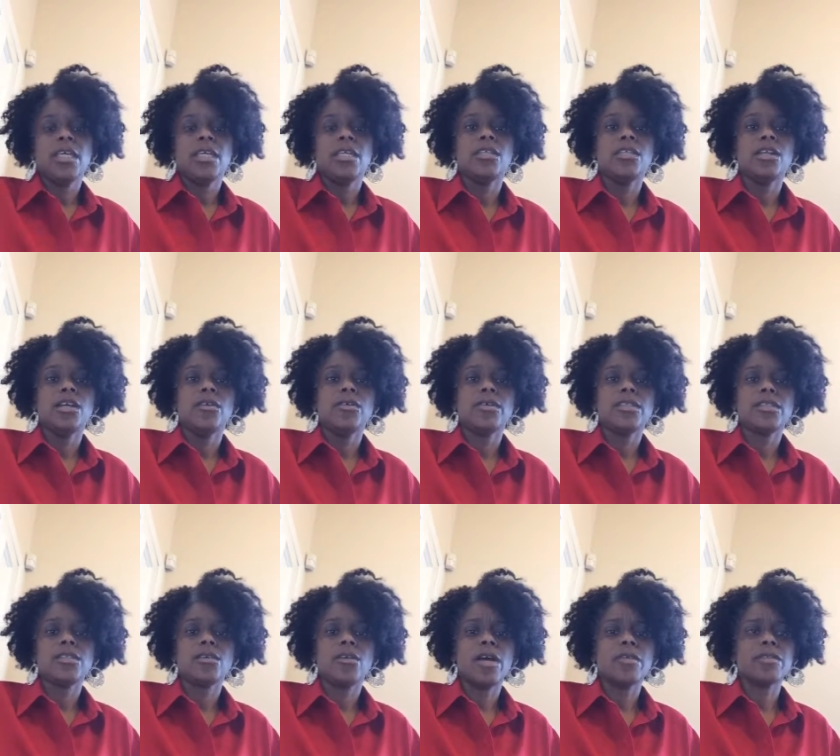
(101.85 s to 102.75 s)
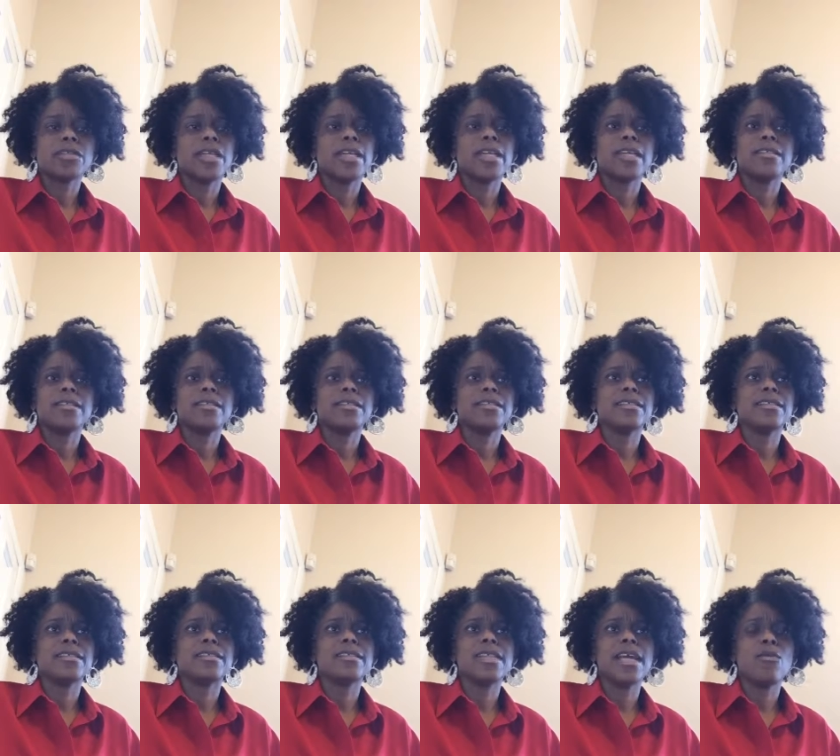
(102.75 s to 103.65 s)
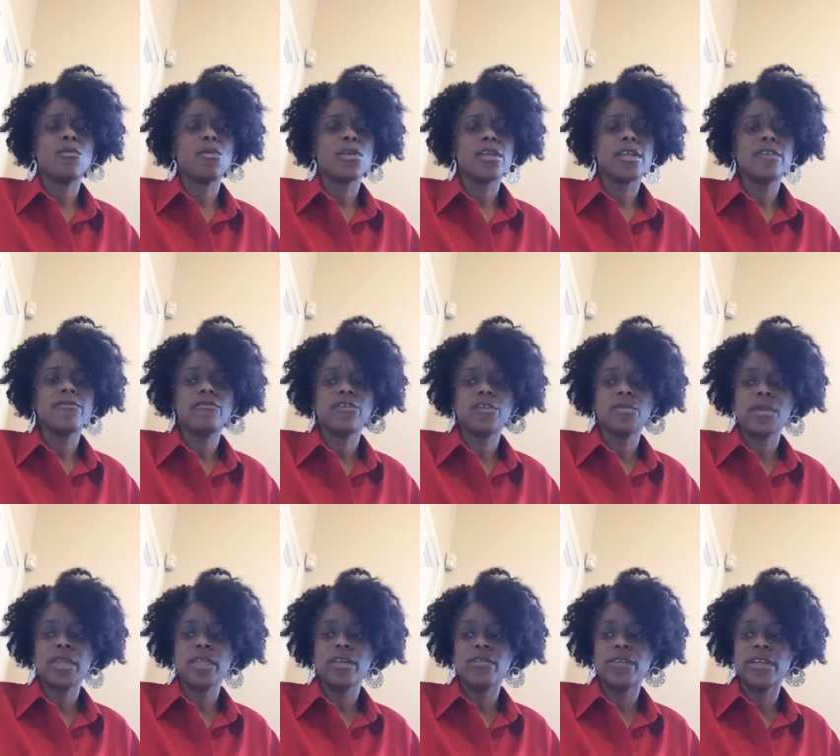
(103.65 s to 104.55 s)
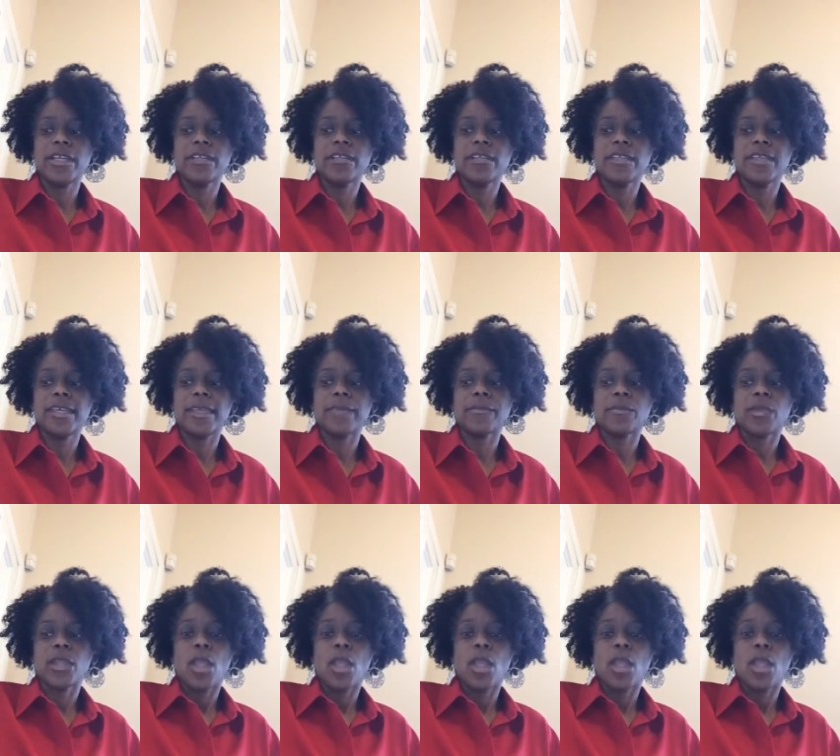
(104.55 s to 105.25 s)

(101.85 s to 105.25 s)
And so I was like, this is just not working for me or anything.